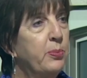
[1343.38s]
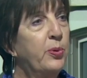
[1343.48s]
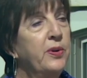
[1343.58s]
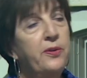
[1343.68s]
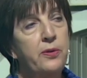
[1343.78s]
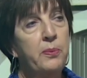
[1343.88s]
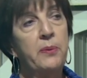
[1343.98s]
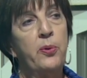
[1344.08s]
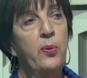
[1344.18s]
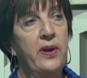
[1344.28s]
important to
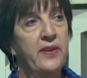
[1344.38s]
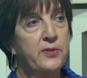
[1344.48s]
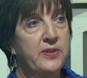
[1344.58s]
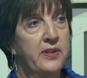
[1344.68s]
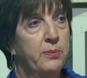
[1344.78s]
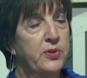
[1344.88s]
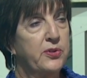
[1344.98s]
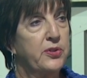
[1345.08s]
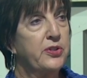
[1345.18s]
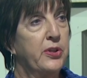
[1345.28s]
remember why those numbers
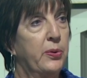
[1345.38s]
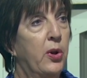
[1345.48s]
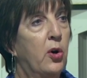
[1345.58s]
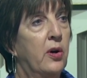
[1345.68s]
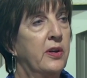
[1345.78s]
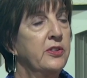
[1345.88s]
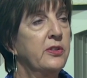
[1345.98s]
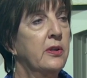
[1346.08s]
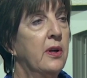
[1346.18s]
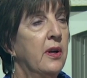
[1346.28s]
are so large.